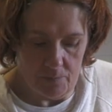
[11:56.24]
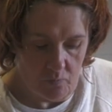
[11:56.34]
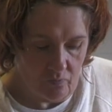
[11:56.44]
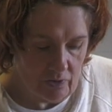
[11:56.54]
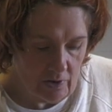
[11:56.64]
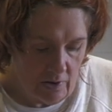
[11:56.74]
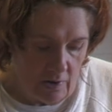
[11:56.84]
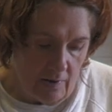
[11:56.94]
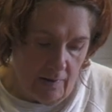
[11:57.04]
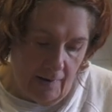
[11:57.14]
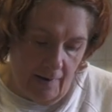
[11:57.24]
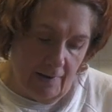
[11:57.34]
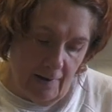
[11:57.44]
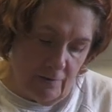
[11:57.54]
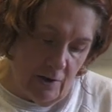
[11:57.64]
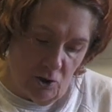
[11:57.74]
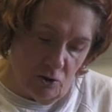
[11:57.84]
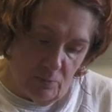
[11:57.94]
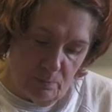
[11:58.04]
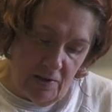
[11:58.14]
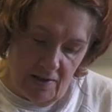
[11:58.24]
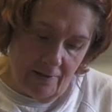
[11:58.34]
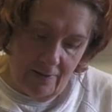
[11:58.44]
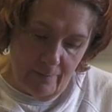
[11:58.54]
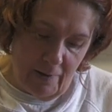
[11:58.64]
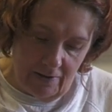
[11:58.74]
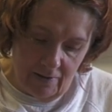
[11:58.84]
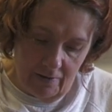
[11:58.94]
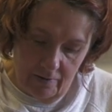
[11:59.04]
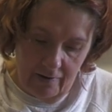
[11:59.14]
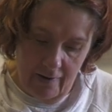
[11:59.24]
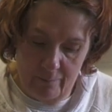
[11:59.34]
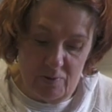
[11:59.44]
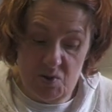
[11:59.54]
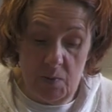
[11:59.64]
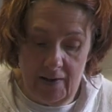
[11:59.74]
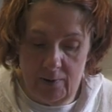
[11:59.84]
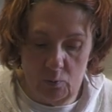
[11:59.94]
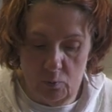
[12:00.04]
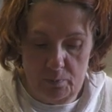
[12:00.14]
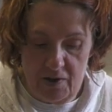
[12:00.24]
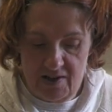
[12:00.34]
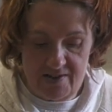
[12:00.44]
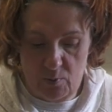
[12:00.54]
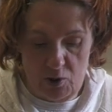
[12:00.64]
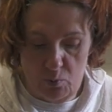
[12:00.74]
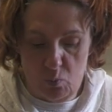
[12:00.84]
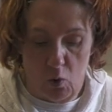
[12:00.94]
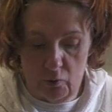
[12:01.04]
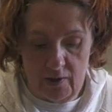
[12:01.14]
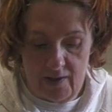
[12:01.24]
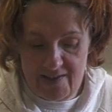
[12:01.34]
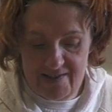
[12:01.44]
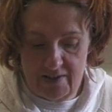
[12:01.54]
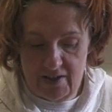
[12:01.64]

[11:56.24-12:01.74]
And give it a good beat in the middle, in between it all, because what you want is a